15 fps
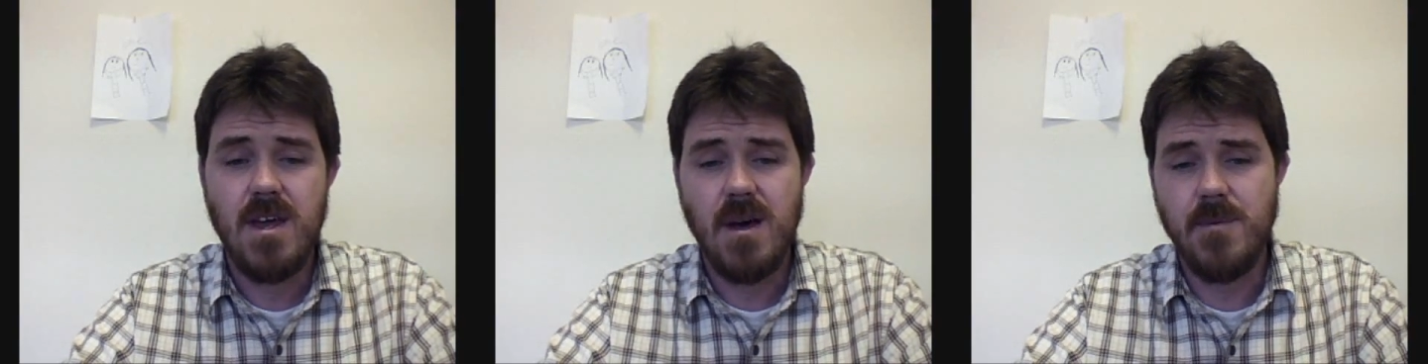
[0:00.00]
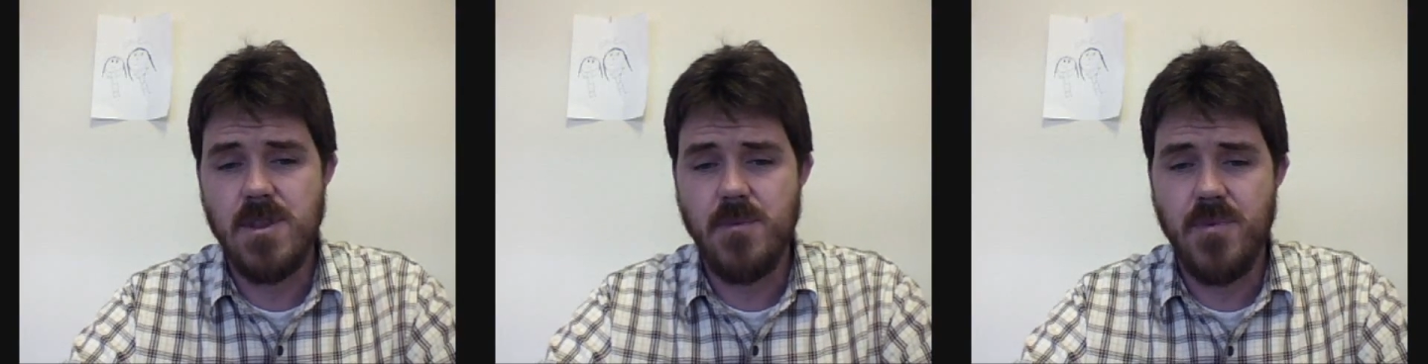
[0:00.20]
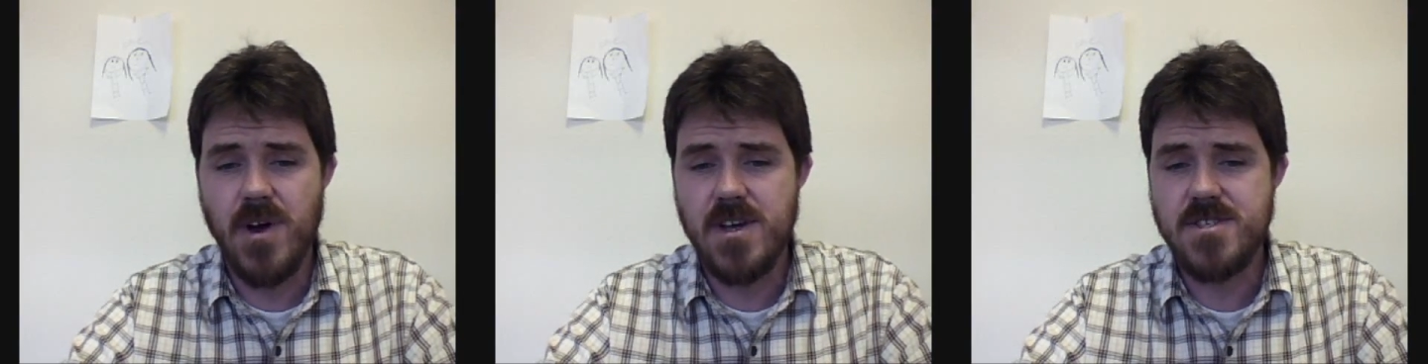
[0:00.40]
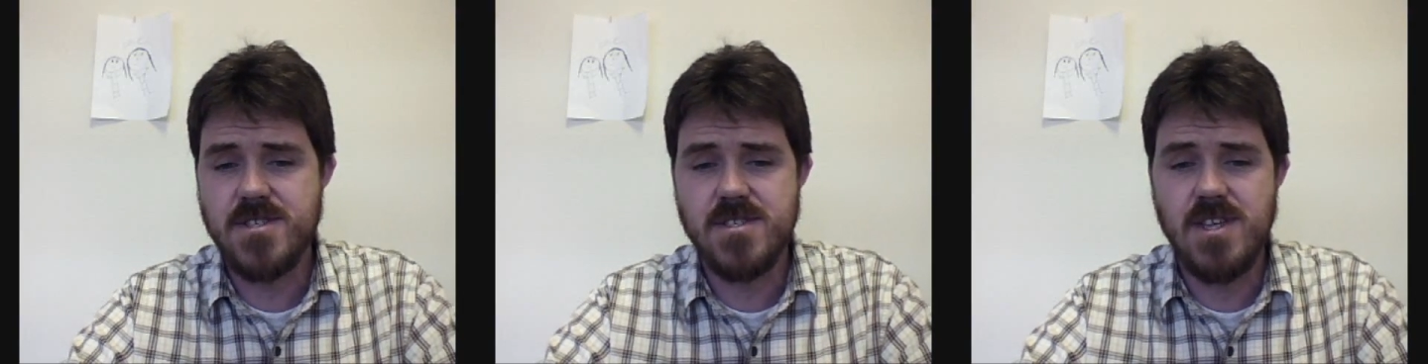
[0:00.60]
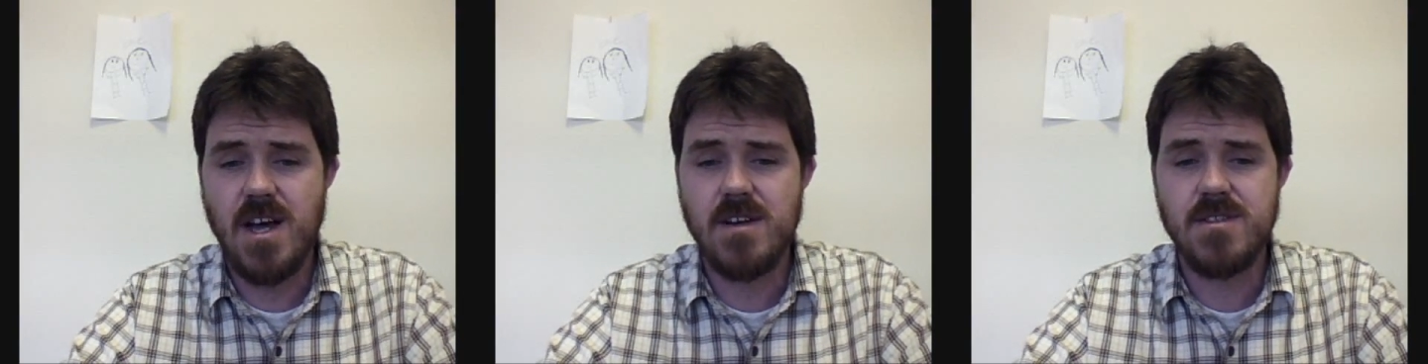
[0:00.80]
I mean, the price
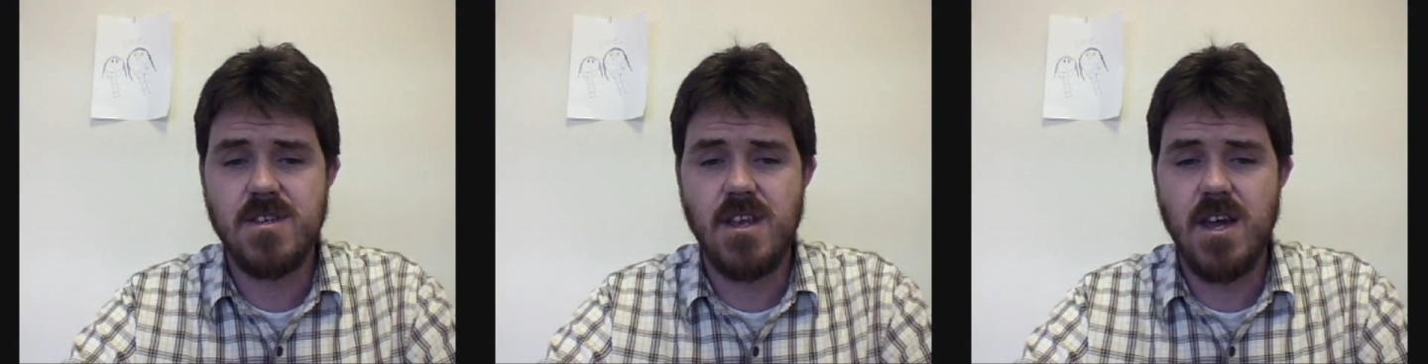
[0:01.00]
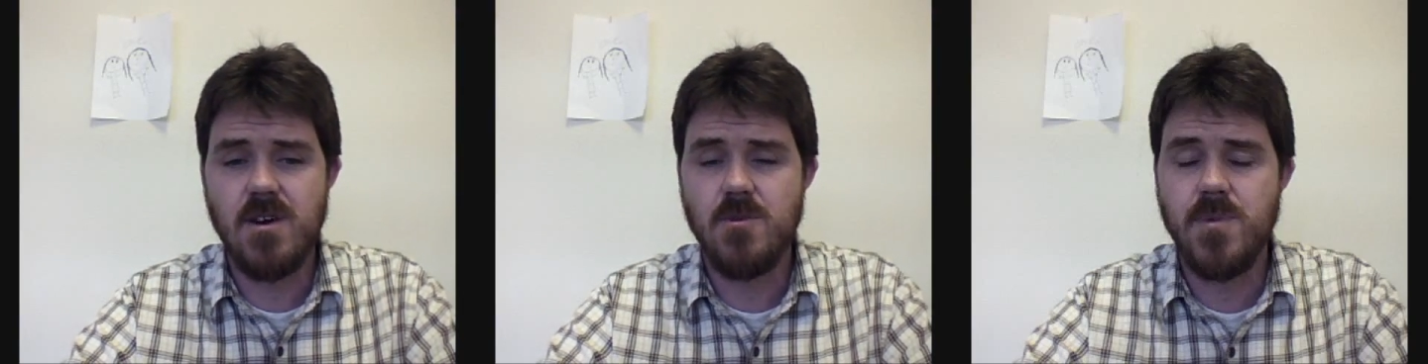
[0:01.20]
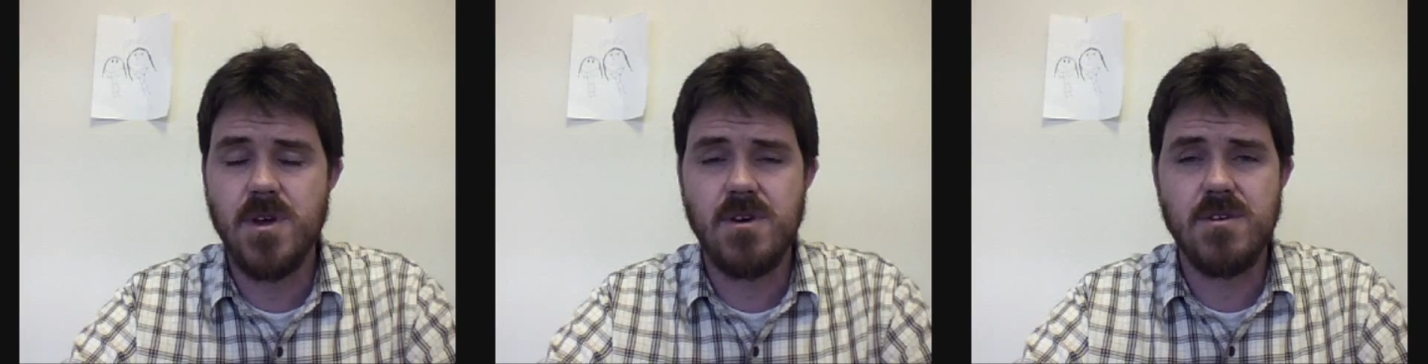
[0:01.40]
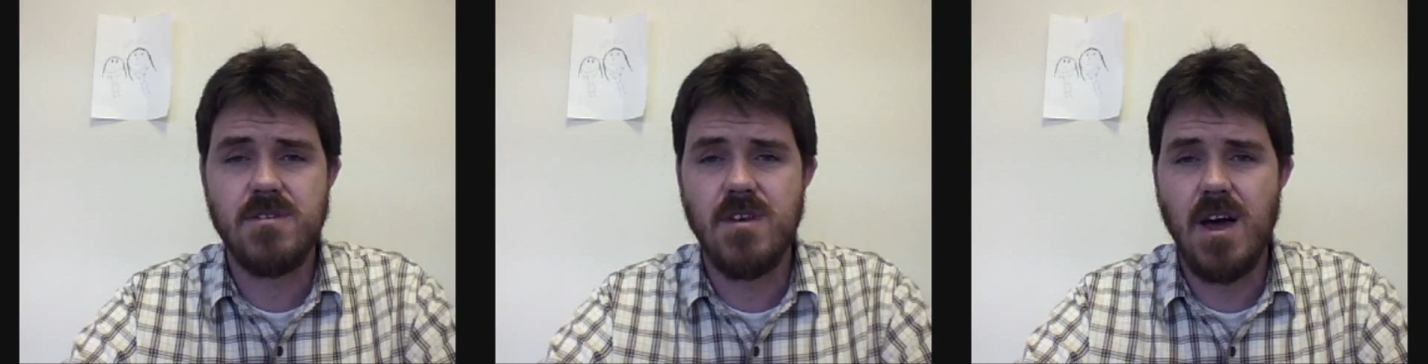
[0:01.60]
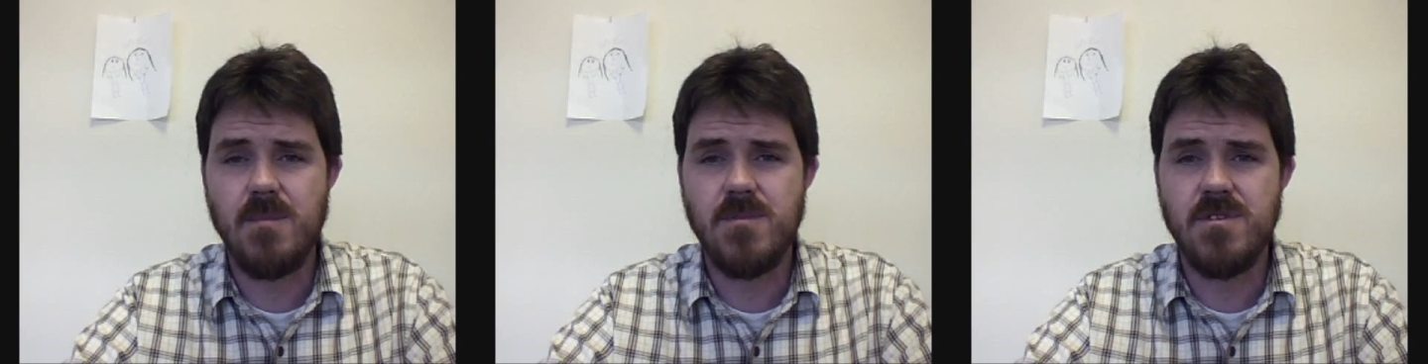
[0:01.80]
is down today. It would be a good
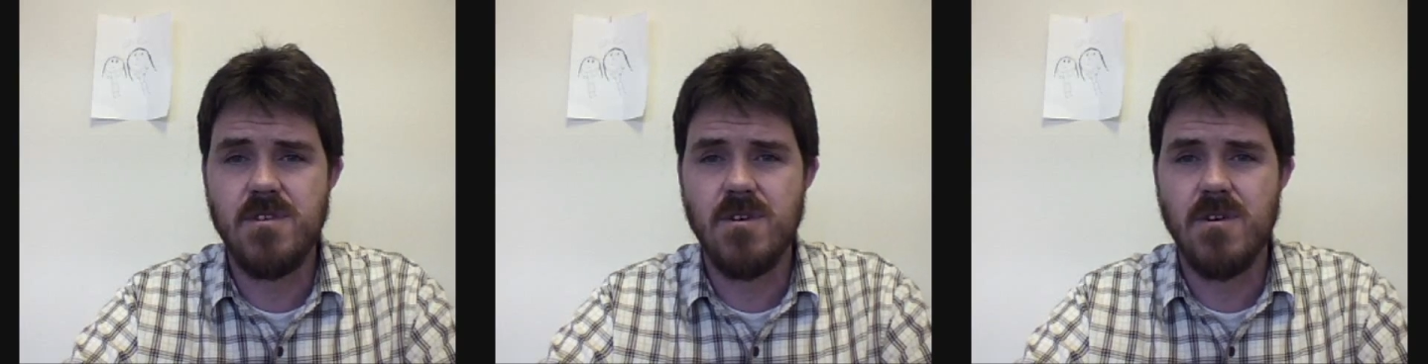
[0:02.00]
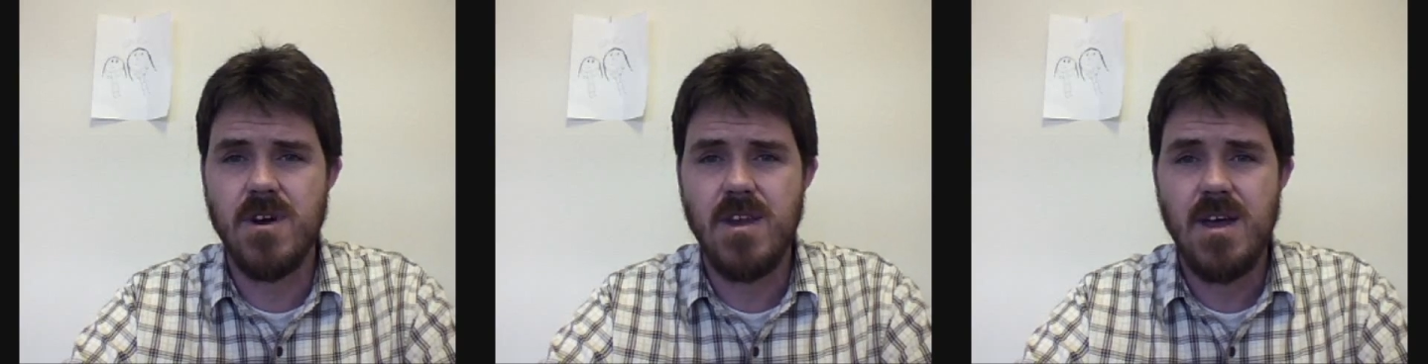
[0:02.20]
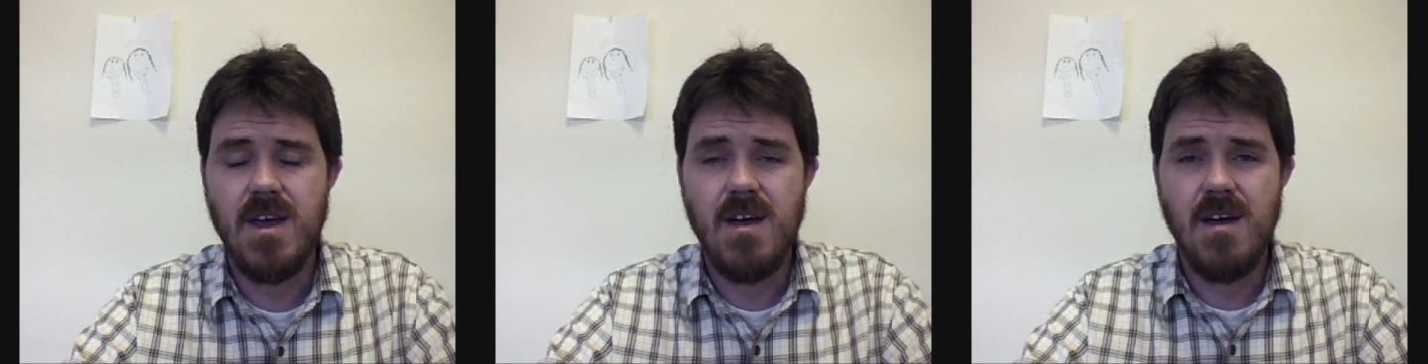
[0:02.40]
time to do it.